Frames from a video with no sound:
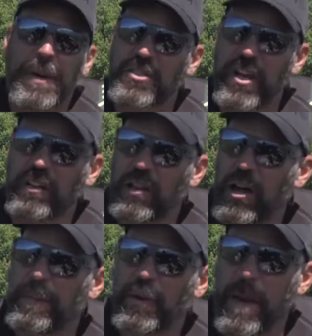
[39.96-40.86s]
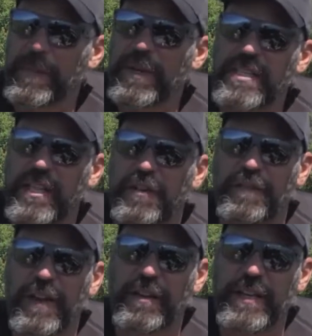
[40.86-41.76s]
but it's got a lot of properties that are
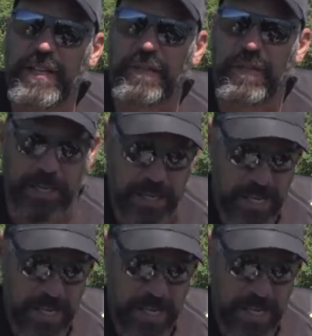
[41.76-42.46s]
very different.